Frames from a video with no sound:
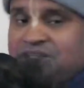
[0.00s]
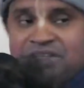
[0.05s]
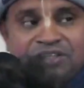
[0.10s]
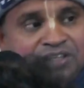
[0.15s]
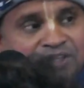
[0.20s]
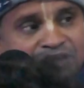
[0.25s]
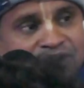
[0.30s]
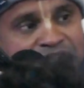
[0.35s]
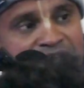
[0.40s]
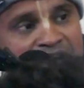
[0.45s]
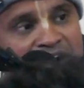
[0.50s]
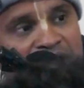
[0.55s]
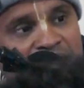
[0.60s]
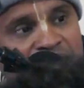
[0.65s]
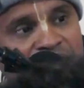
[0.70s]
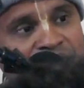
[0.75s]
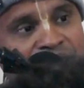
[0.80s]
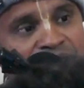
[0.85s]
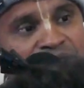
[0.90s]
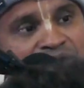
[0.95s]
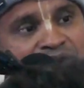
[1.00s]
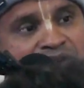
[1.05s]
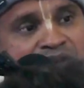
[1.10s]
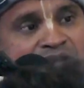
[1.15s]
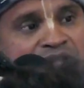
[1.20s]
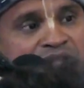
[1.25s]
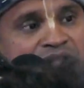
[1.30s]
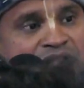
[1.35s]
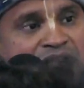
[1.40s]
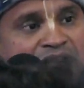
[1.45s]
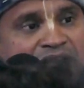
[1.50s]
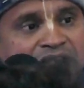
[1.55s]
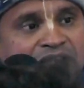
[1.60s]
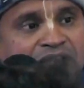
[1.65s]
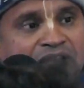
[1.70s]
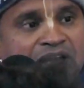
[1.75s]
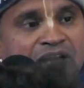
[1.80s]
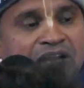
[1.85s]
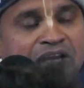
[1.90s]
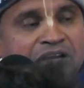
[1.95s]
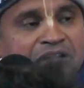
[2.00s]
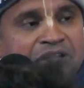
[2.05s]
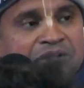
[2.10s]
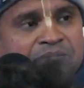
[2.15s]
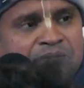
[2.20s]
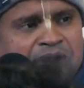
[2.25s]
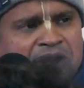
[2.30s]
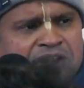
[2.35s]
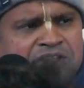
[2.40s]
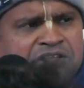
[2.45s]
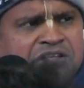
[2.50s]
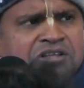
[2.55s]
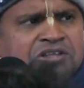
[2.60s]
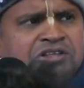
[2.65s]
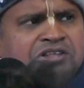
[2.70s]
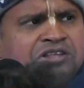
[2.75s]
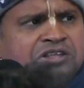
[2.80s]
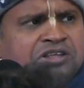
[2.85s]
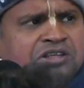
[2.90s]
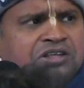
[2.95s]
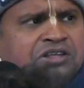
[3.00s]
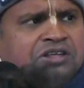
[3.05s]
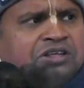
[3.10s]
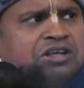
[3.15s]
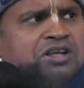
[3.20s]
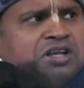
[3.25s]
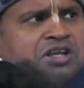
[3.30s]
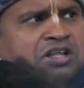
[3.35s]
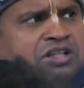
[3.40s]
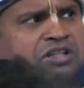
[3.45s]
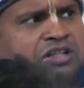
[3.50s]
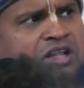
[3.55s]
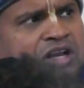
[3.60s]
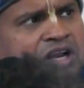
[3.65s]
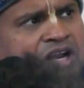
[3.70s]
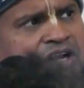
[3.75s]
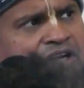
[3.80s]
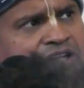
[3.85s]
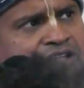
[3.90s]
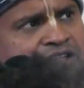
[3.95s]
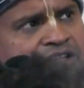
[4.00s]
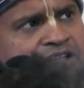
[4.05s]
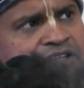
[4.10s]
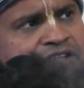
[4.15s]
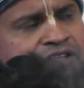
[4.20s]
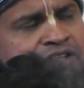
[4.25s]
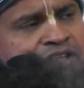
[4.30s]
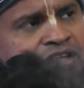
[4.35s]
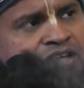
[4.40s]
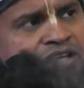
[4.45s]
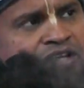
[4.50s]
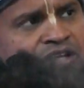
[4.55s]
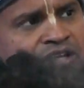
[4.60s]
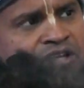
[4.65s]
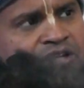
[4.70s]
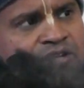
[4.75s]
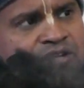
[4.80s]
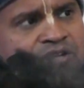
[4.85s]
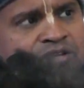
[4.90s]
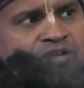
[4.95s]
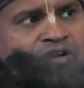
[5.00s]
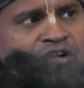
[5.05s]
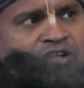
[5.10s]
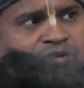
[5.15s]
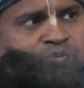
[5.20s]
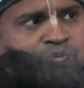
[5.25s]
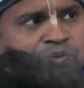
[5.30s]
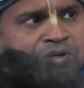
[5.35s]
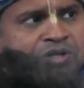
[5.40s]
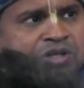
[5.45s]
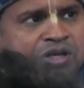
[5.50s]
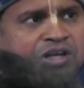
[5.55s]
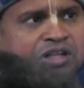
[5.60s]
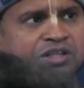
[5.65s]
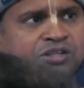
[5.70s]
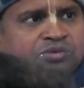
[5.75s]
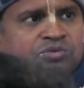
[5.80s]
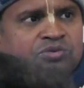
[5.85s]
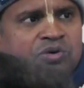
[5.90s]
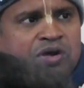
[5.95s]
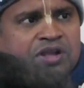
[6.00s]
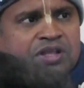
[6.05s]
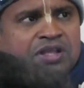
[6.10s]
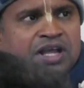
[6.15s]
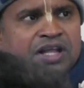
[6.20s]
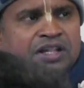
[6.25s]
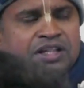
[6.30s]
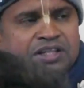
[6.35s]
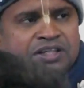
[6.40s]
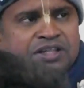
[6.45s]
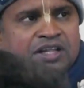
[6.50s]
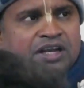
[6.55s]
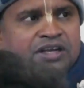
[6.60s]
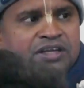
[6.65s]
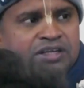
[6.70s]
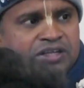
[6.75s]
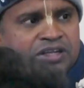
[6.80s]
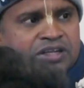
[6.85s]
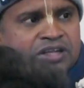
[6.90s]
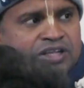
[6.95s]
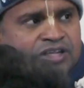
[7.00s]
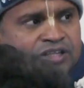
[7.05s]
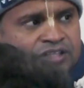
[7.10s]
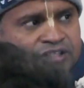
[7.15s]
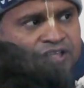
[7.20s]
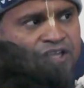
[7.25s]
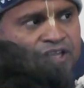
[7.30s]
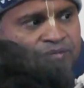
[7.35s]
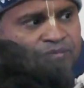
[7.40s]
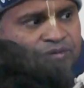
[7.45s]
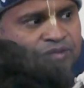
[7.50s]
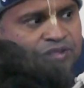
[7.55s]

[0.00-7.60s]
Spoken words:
this is how there are emergencies. There are this hospital is going on in that same